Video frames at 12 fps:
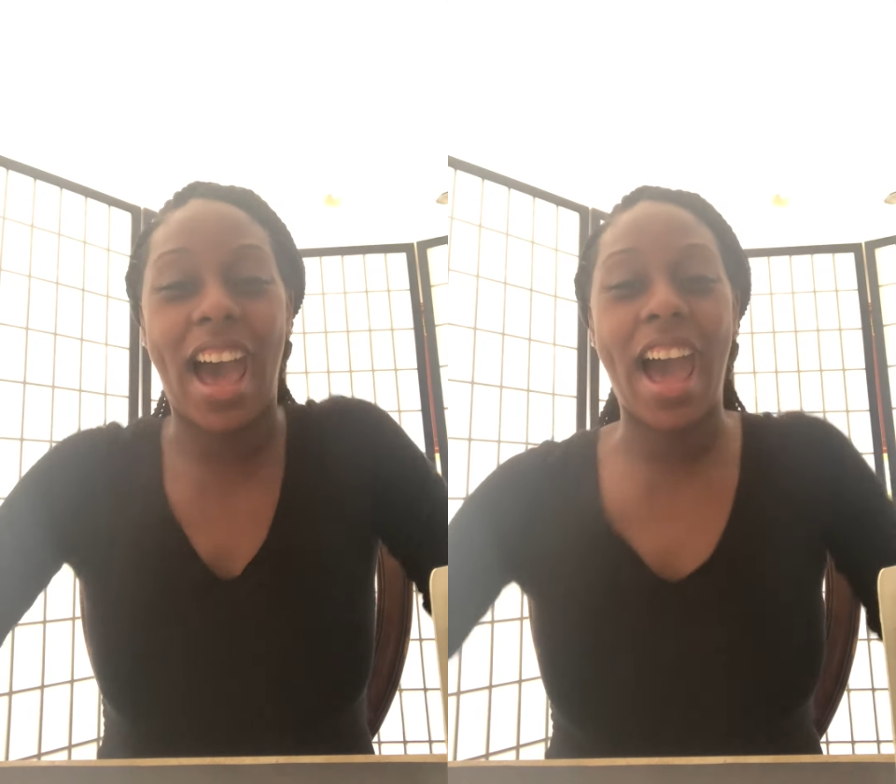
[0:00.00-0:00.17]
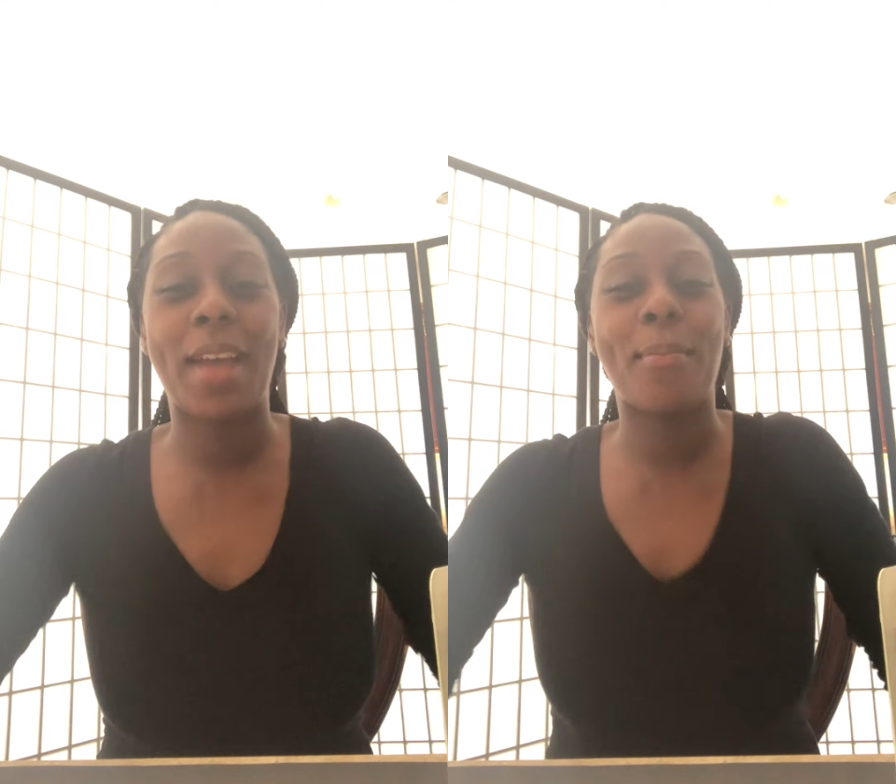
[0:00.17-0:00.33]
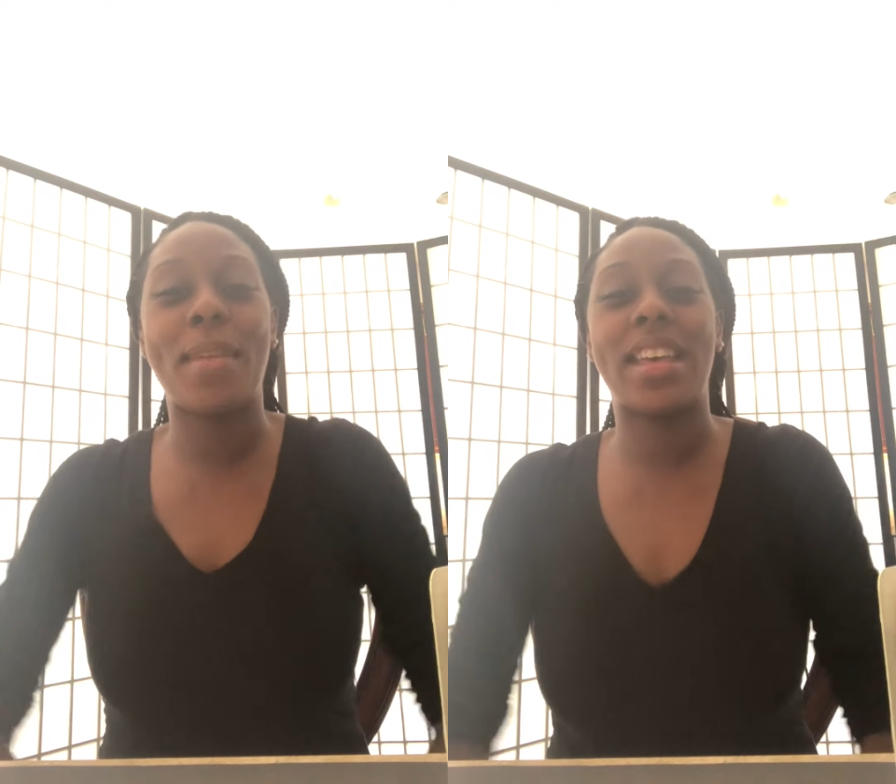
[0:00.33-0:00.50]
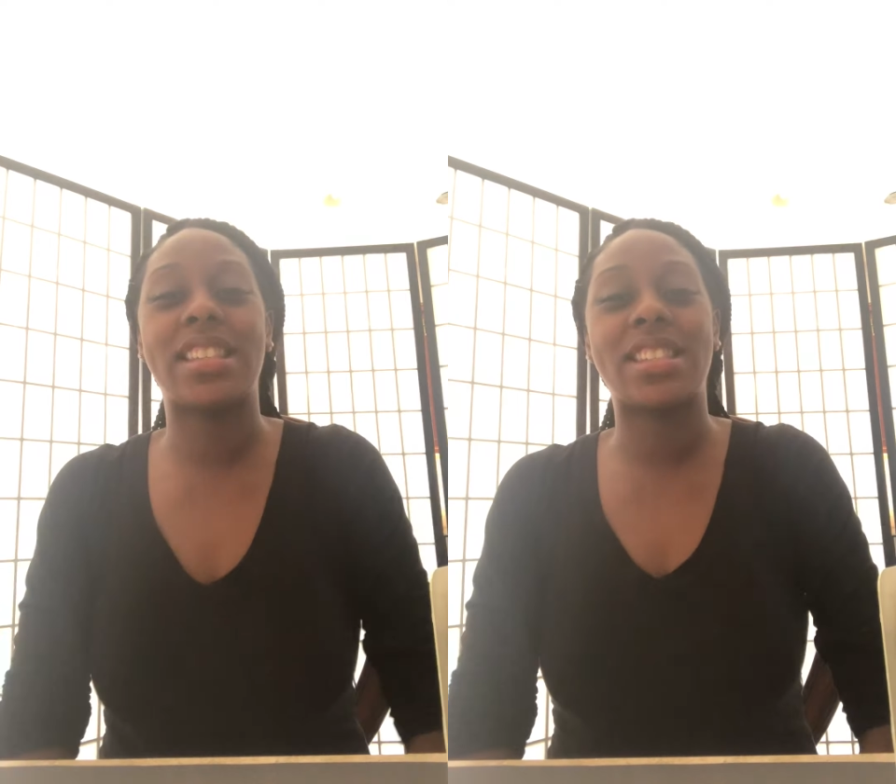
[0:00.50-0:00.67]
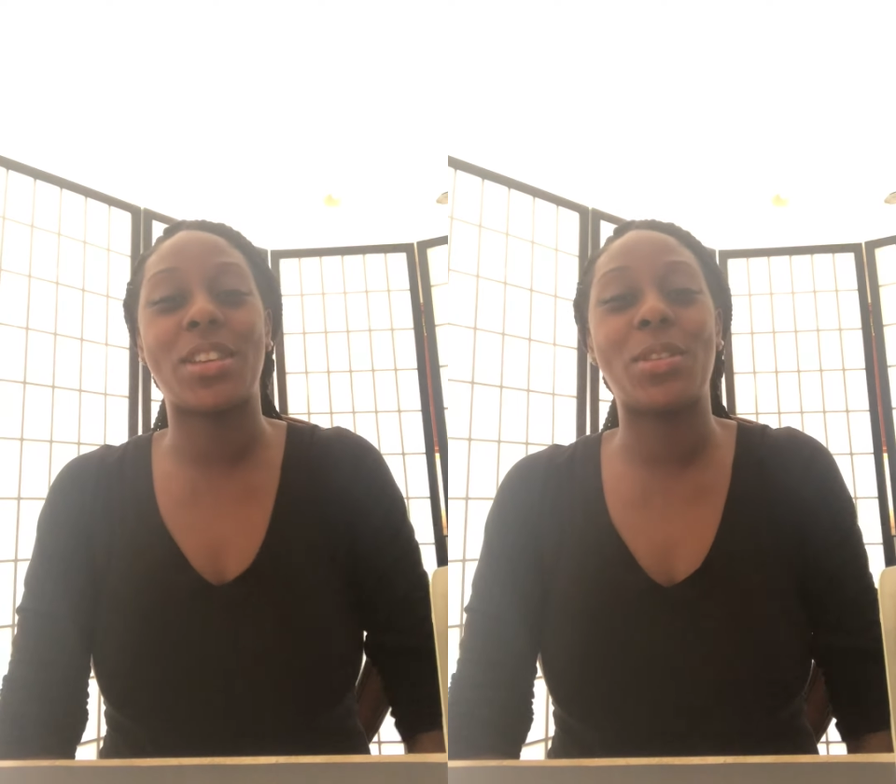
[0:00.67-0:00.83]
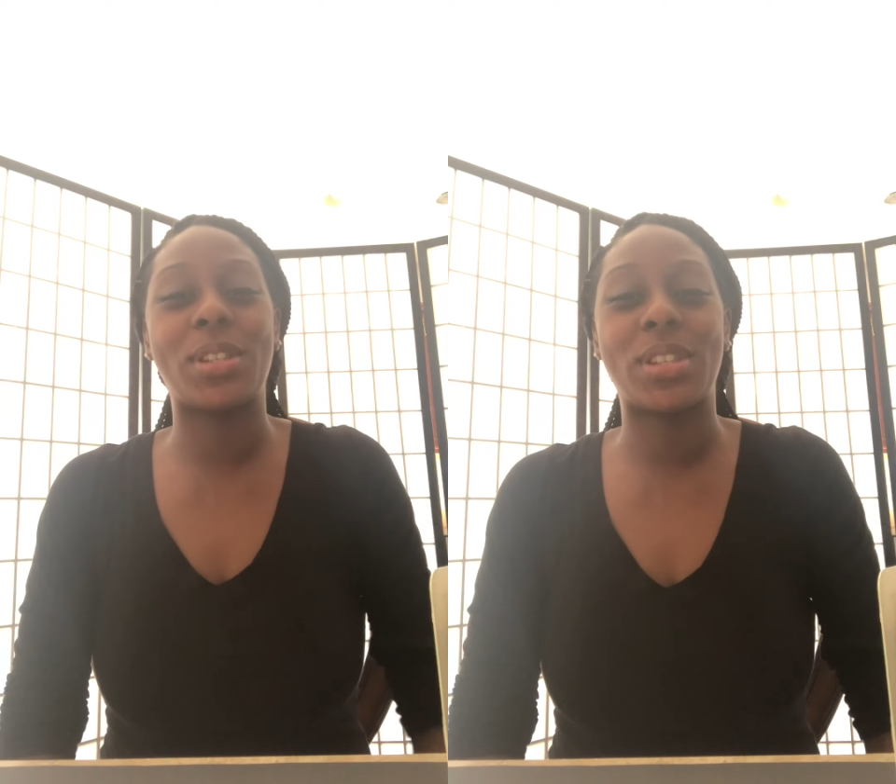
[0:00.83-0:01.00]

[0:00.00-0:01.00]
I miss you